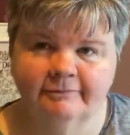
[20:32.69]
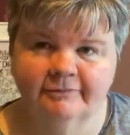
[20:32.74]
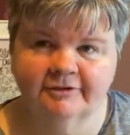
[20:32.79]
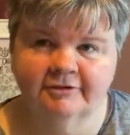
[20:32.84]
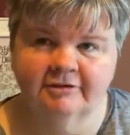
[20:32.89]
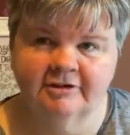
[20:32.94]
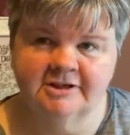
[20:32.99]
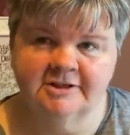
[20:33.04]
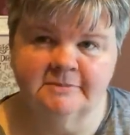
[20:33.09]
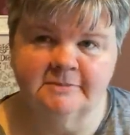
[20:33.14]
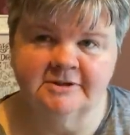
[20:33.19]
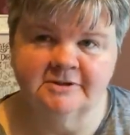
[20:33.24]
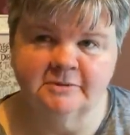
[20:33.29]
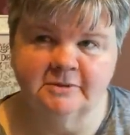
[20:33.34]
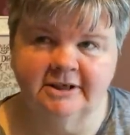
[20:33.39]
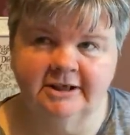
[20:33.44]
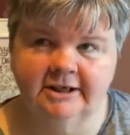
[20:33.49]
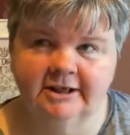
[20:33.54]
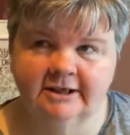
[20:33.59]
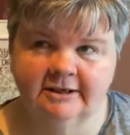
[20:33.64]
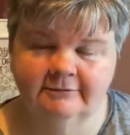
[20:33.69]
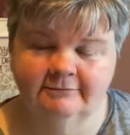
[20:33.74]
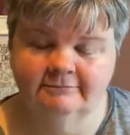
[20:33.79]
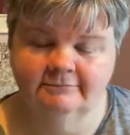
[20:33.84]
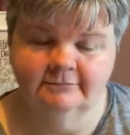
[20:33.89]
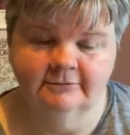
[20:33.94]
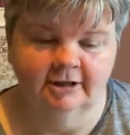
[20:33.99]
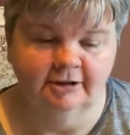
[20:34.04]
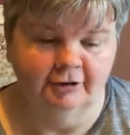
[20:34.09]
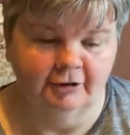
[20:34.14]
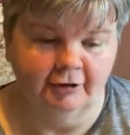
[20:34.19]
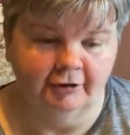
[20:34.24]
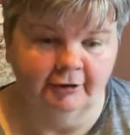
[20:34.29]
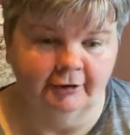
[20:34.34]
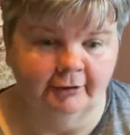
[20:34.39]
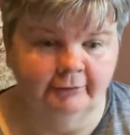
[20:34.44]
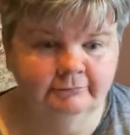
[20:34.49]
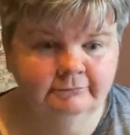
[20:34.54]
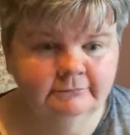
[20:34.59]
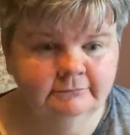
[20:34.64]
Christmas week at
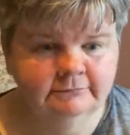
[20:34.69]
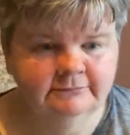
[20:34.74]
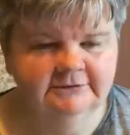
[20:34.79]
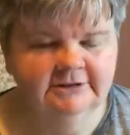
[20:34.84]
home.